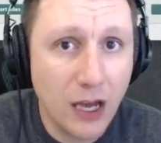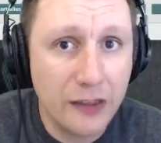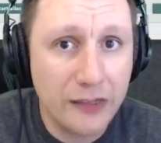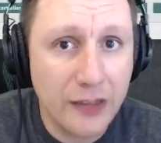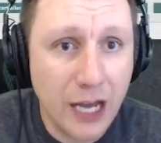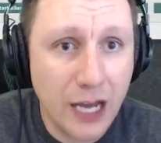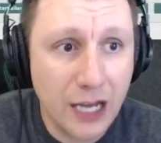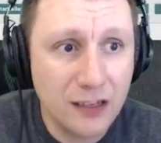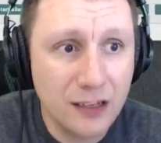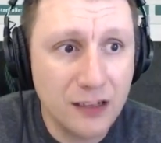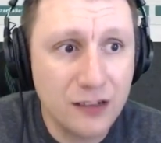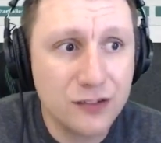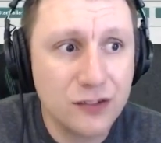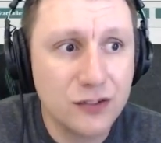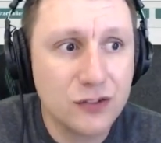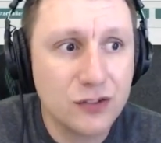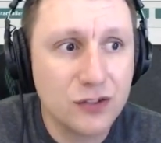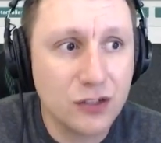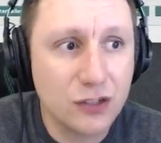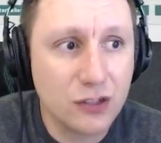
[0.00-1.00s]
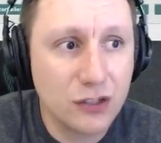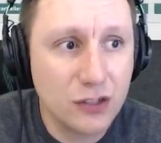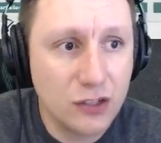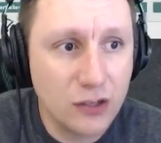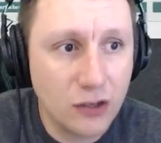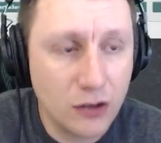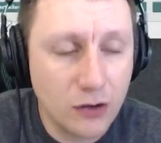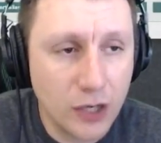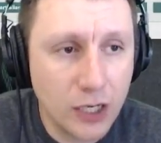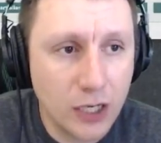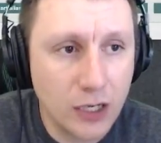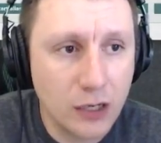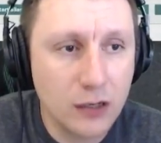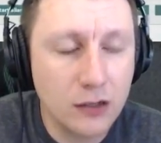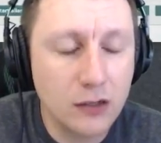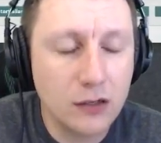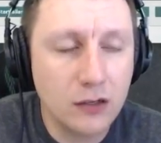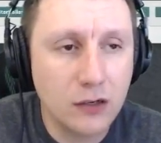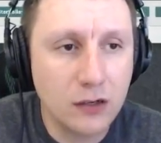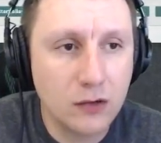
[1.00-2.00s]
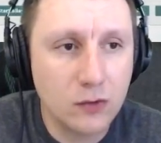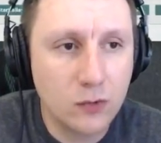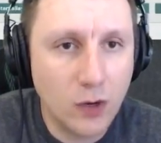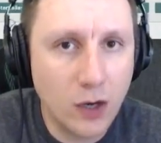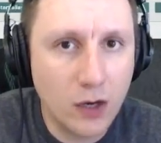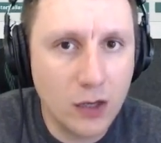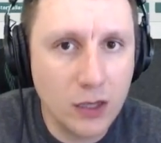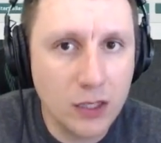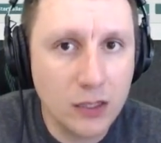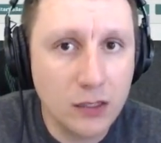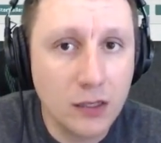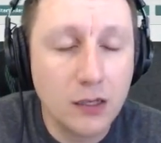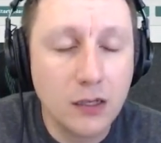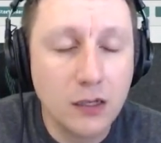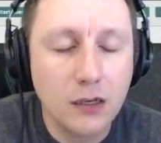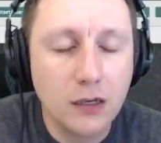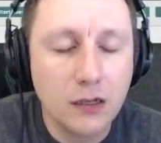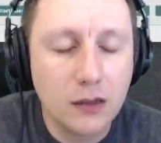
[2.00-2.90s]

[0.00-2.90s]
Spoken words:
and that is securing your wallet.